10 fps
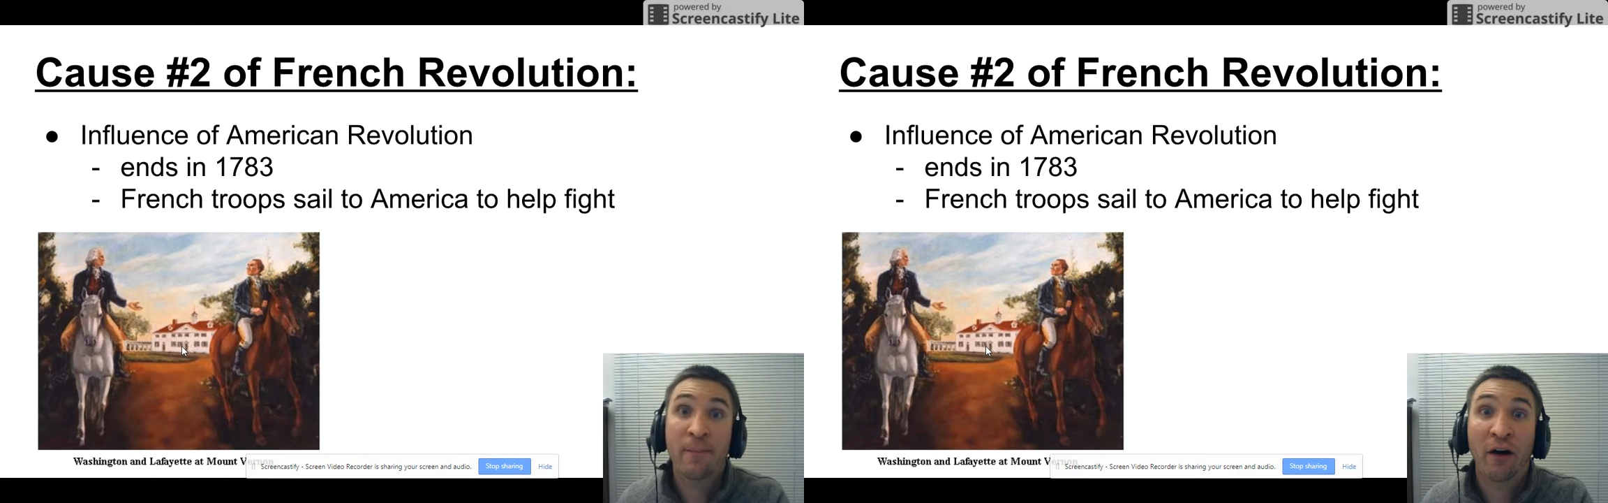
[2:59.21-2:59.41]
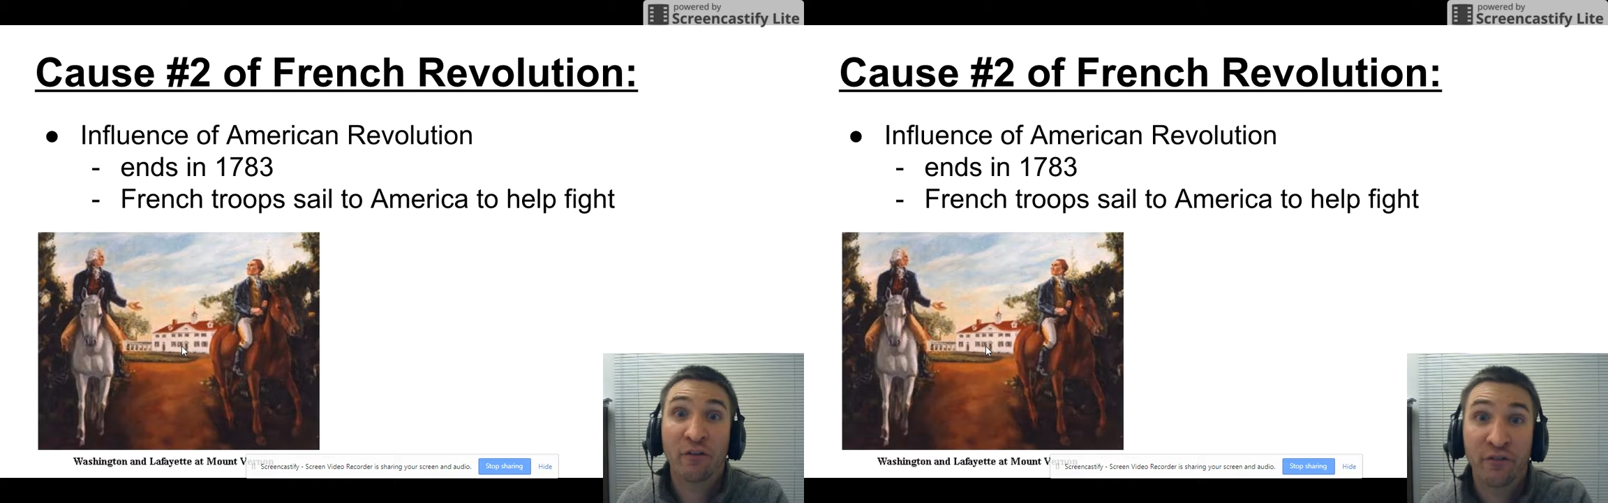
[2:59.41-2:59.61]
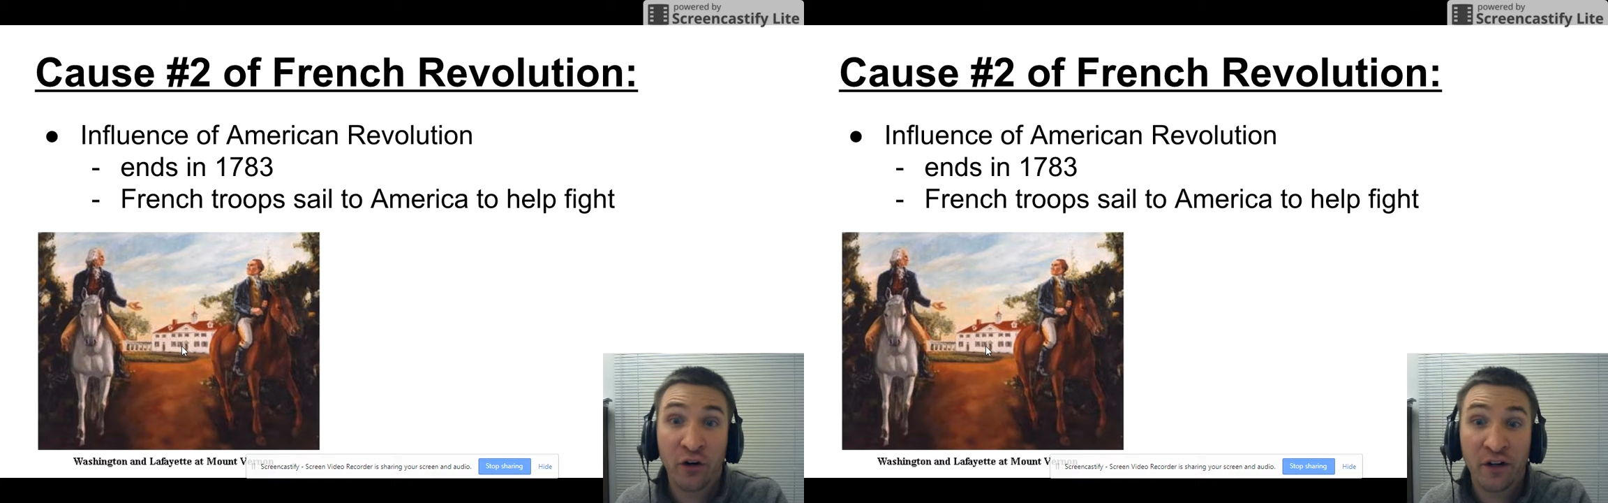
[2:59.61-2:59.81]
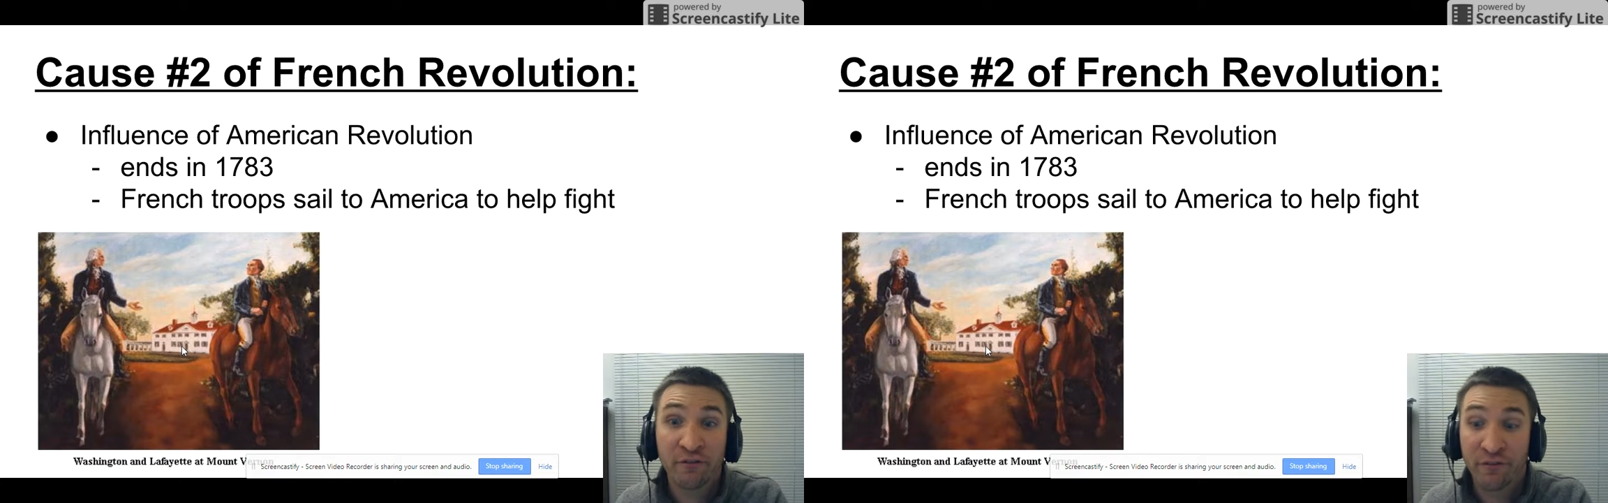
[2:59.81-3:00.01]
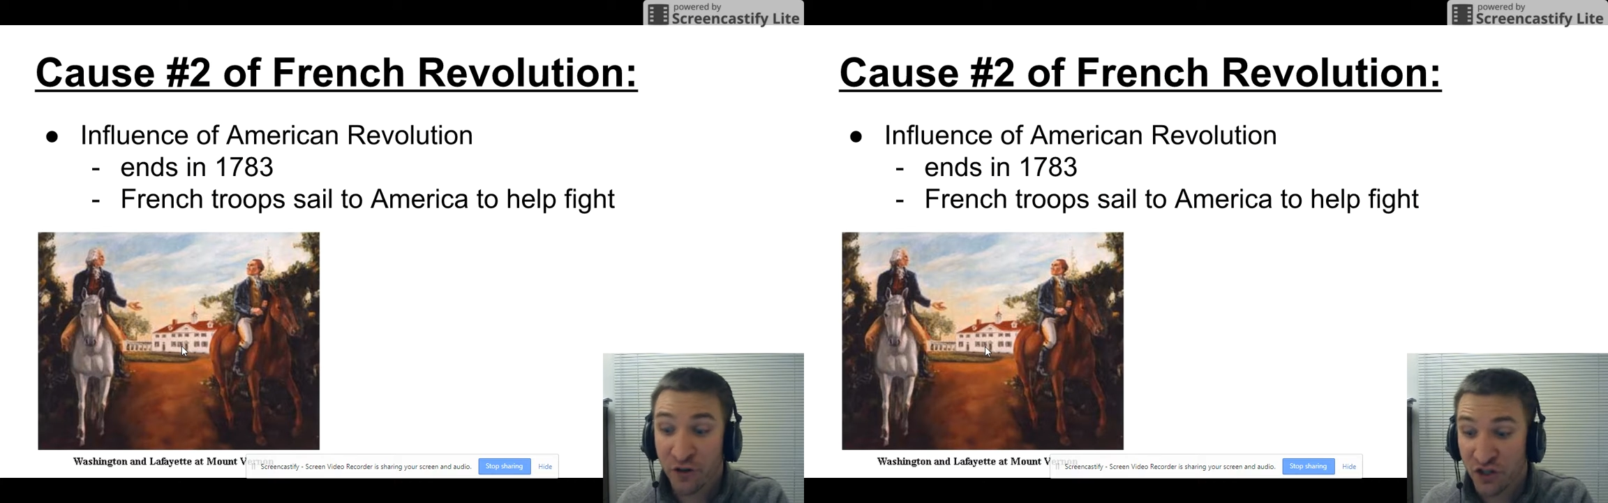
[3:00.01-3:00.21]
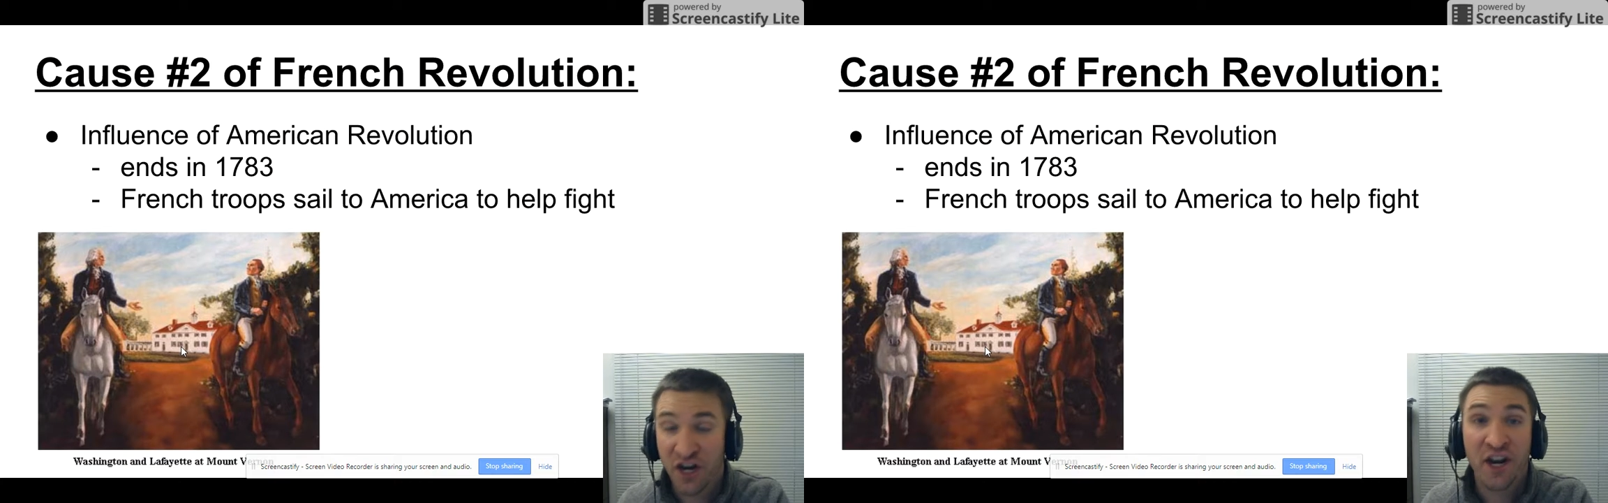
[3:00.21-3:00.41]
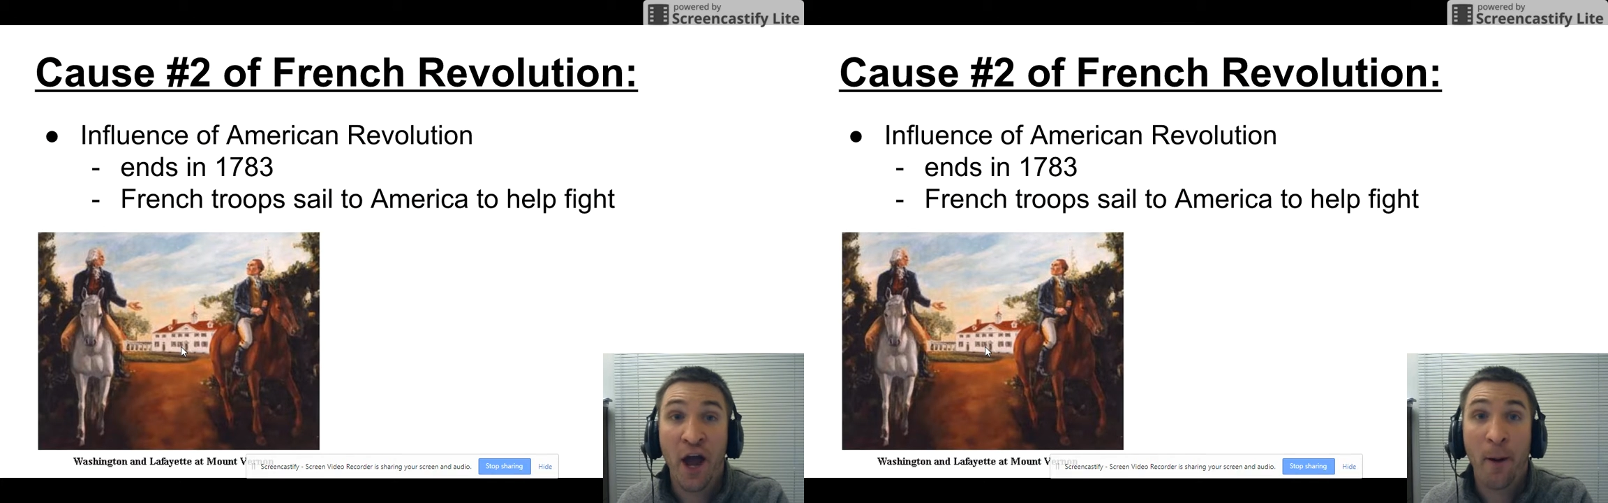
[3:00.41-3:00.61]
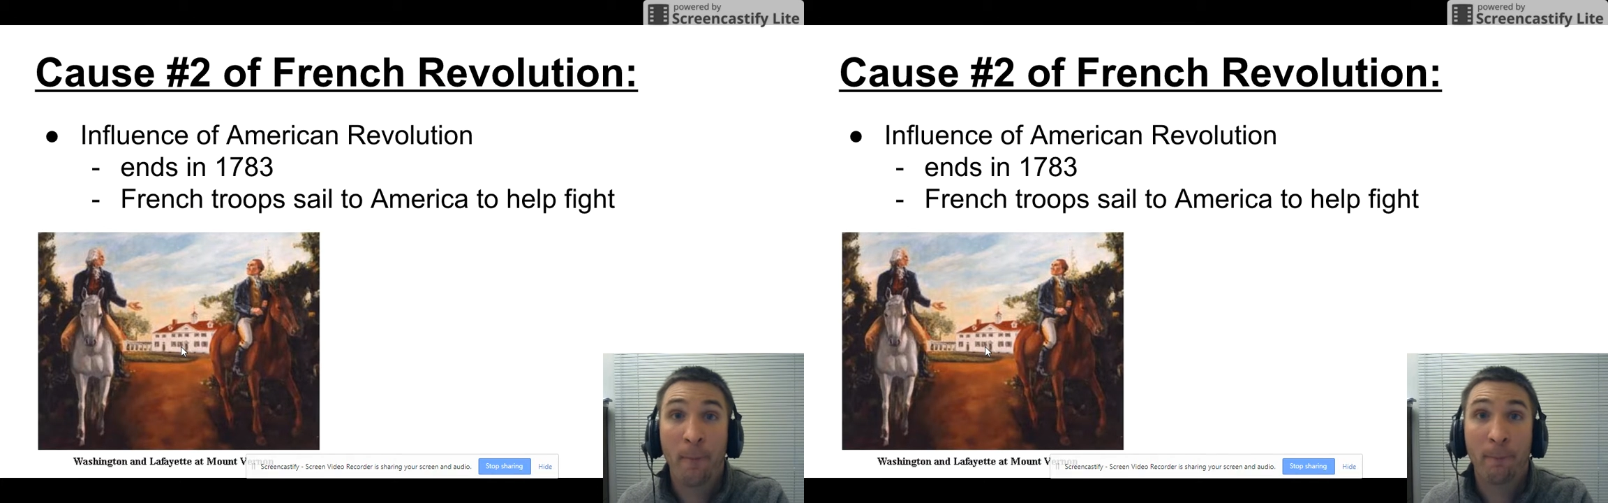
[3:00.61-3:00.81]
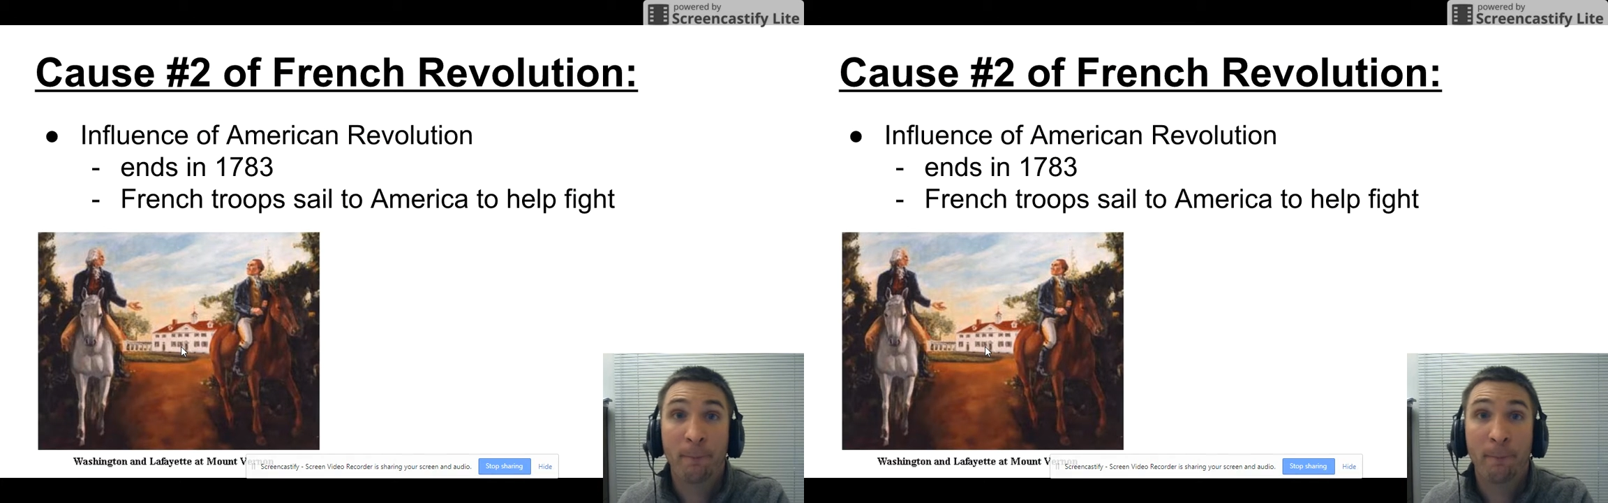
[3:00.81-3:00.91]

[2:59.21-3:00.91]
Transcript: Mount Vernon, Virginia.